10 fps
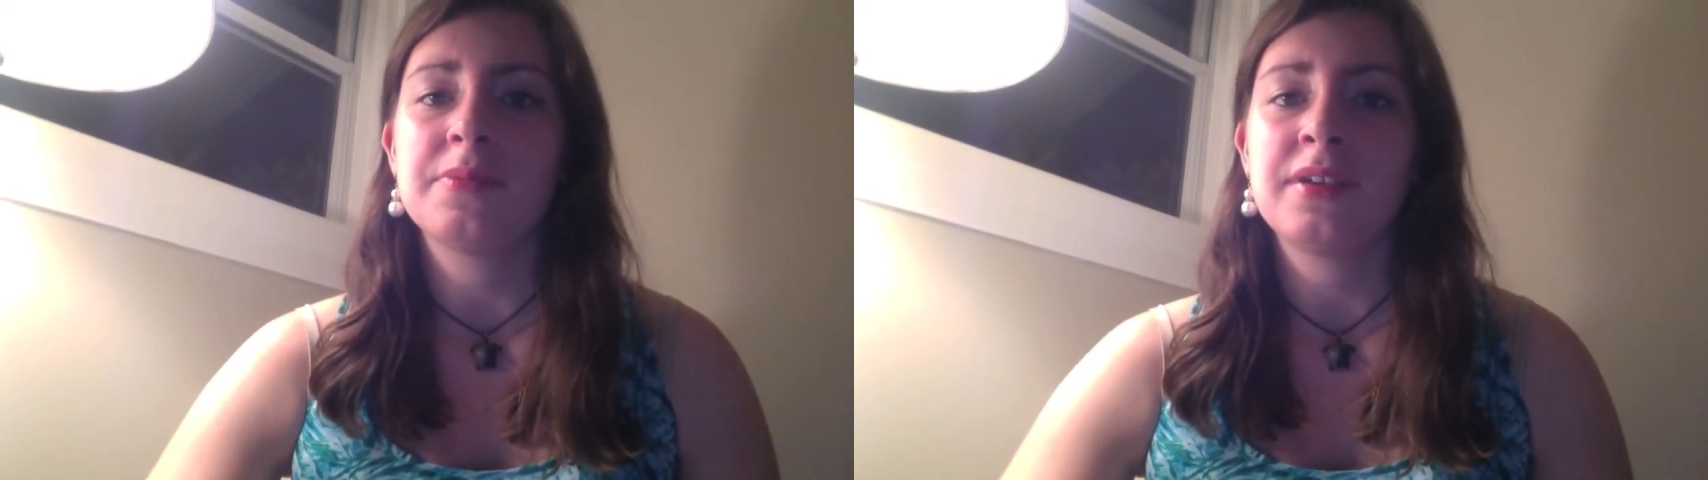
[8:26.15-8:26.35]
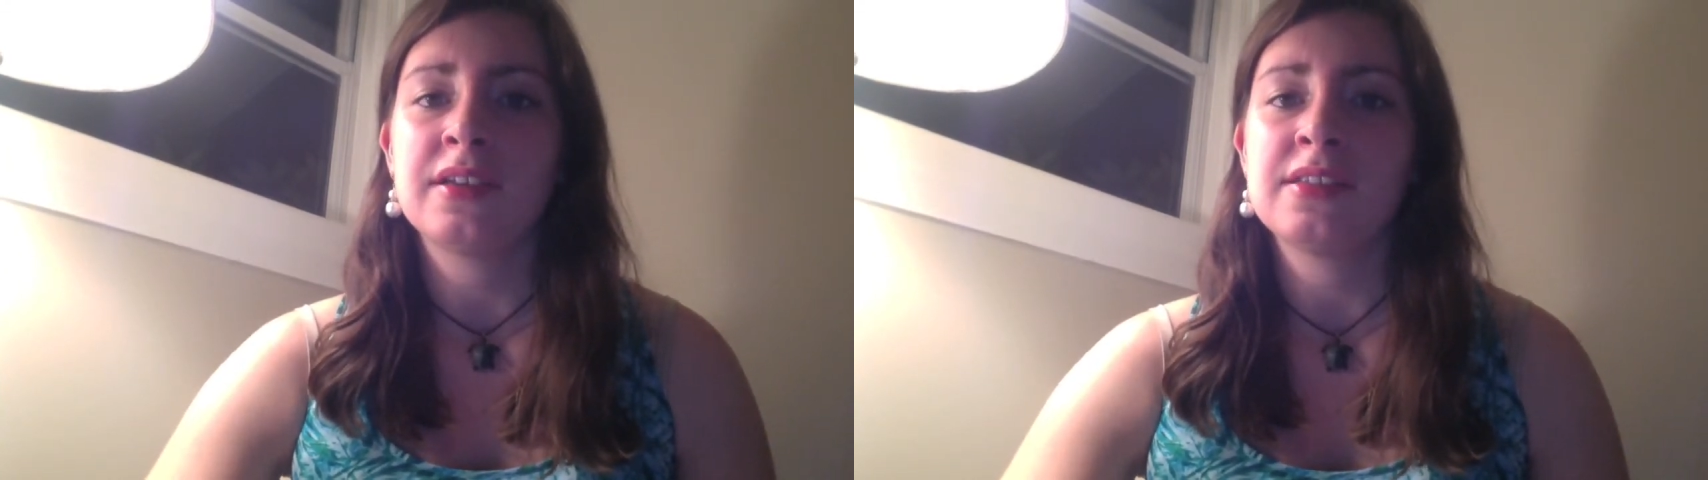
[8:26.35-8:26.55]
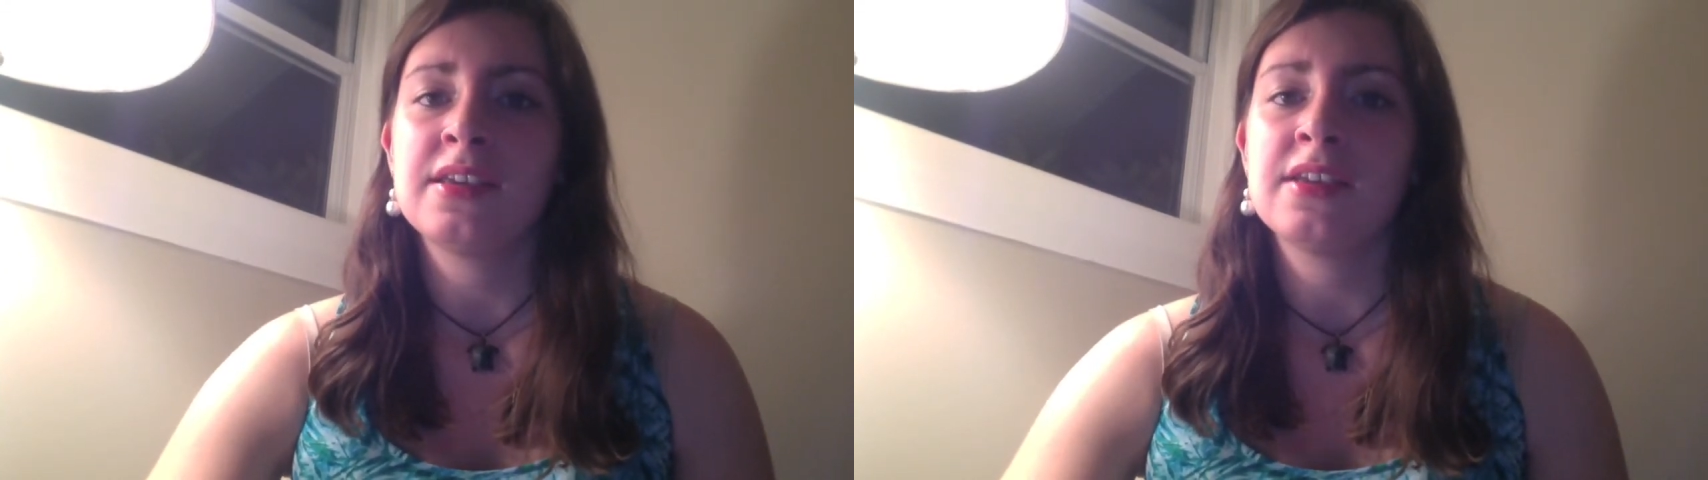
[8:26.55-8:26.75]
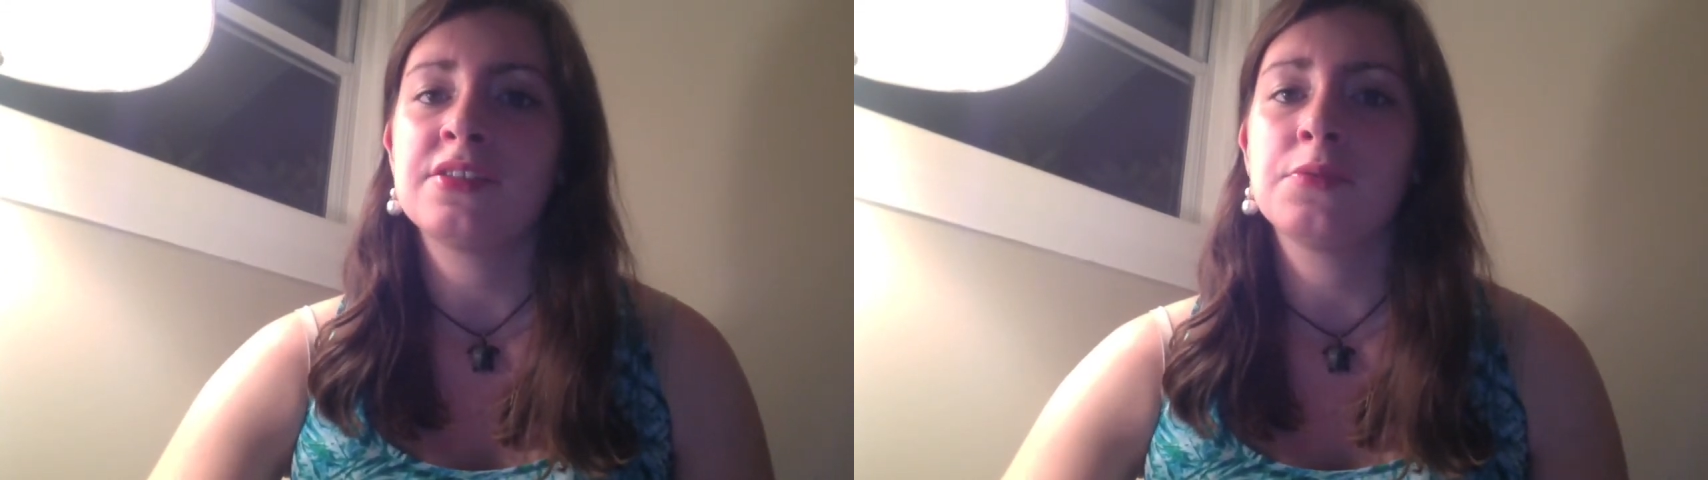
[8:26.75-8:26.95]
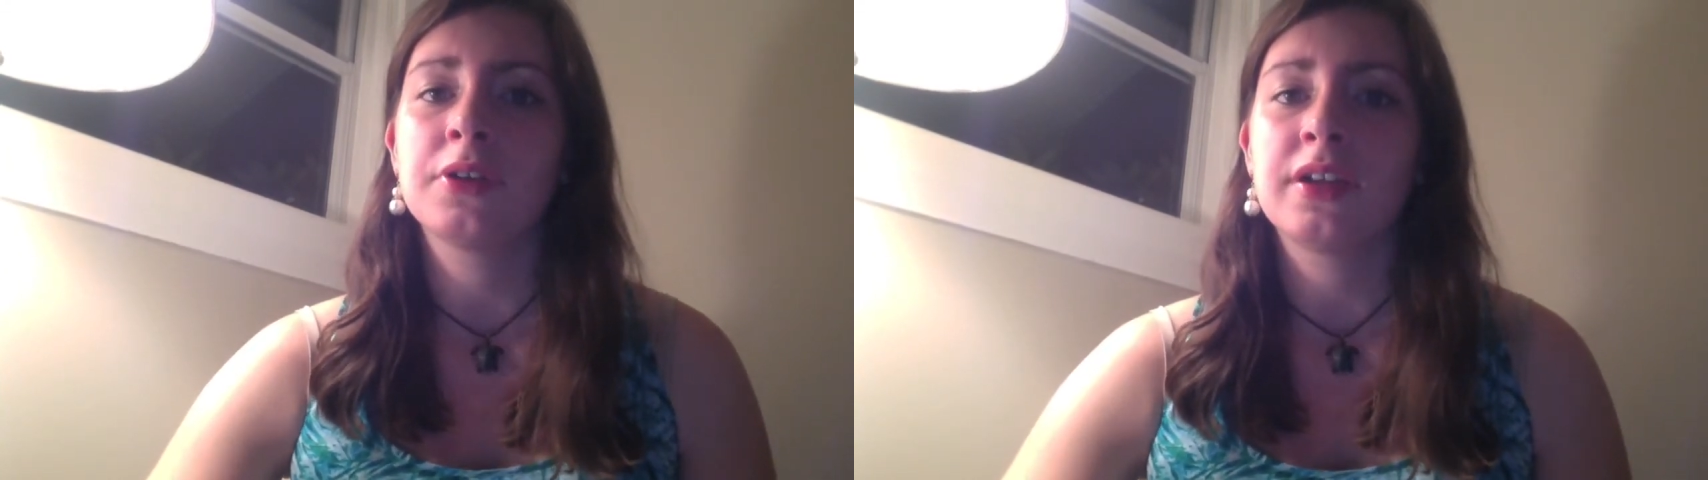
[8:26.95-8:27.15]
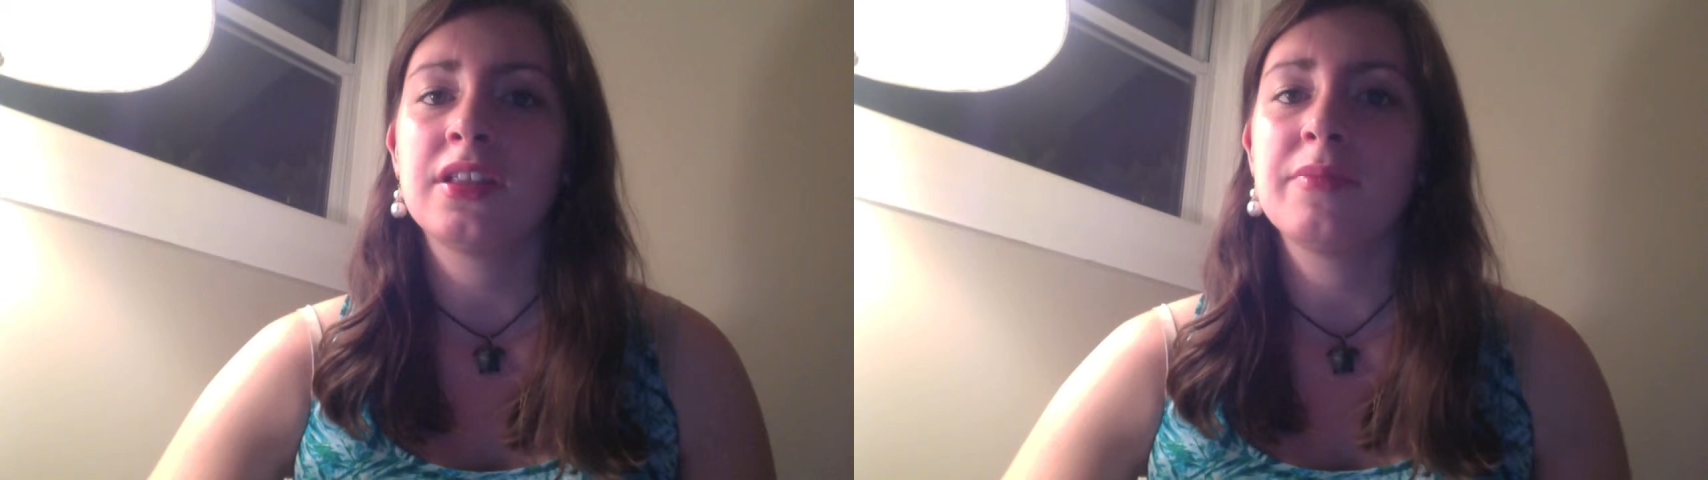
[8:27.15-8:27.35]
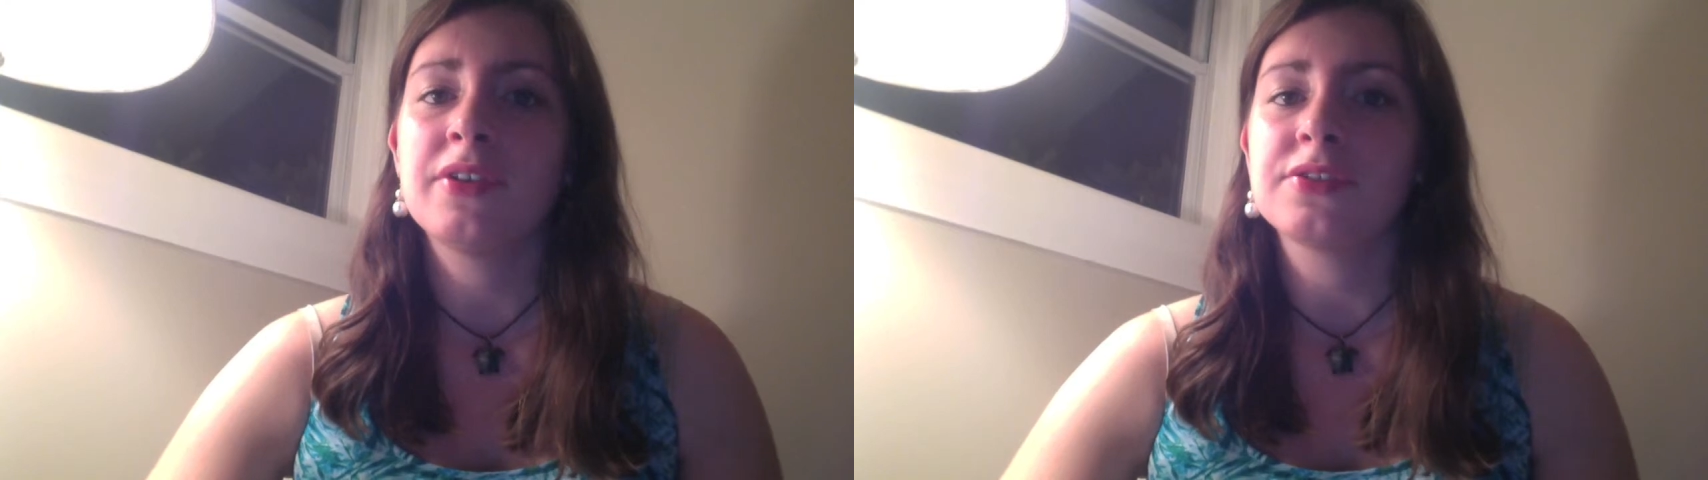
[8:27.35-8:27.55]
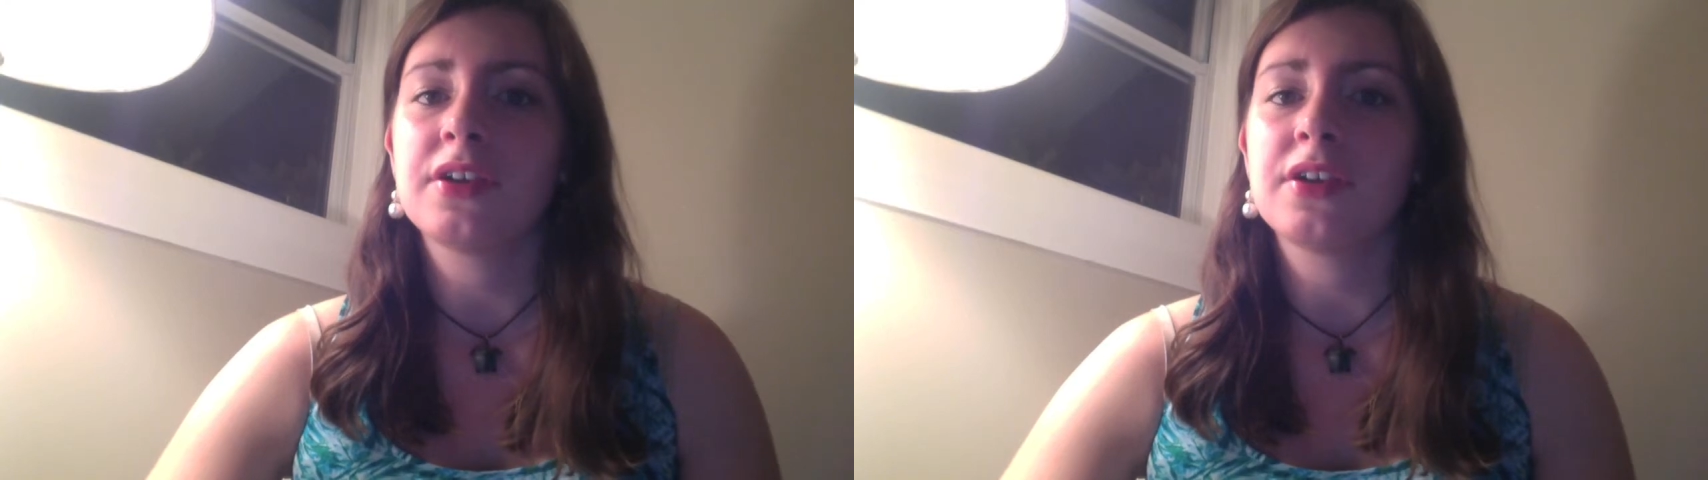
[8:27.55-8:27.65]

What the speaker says: because he had to work in the mills